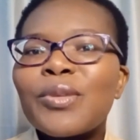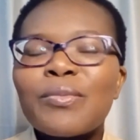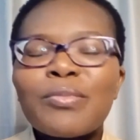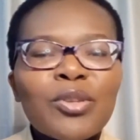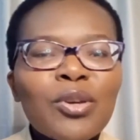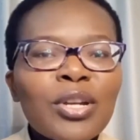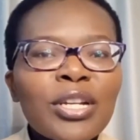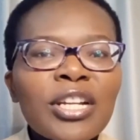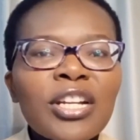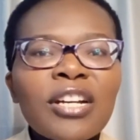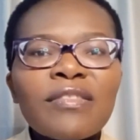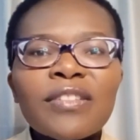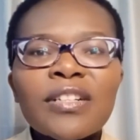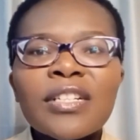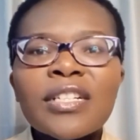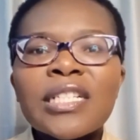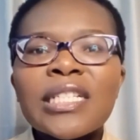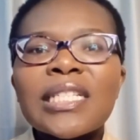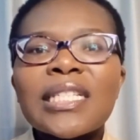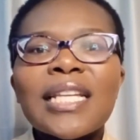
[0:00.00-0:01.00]
Maybe you're
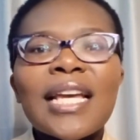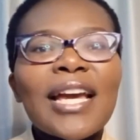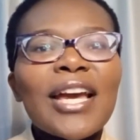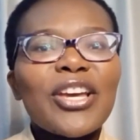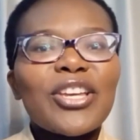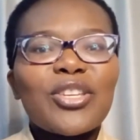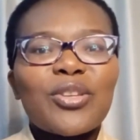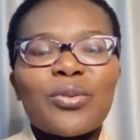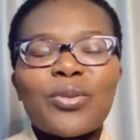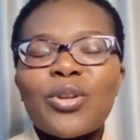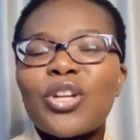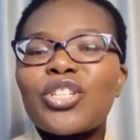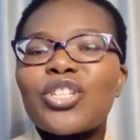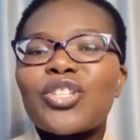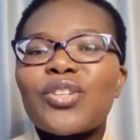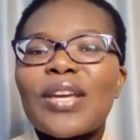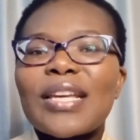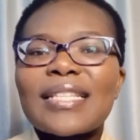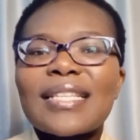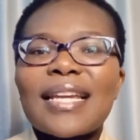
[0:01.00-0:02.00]
nervous, you're not
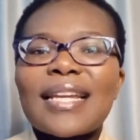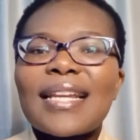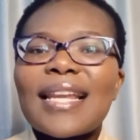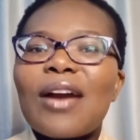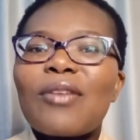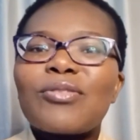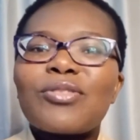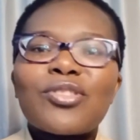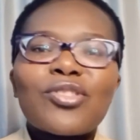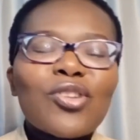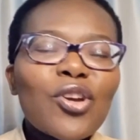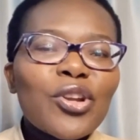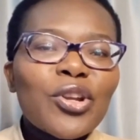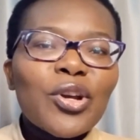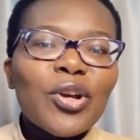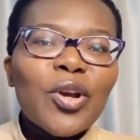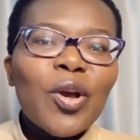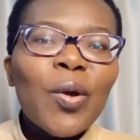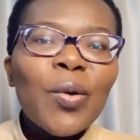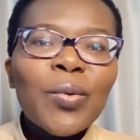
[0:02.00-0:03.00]
sure exactly how is it going
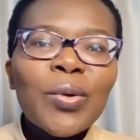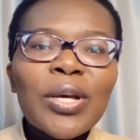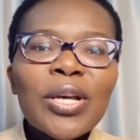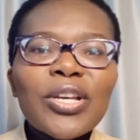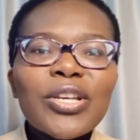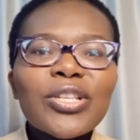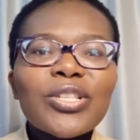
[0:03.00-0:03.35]
to go.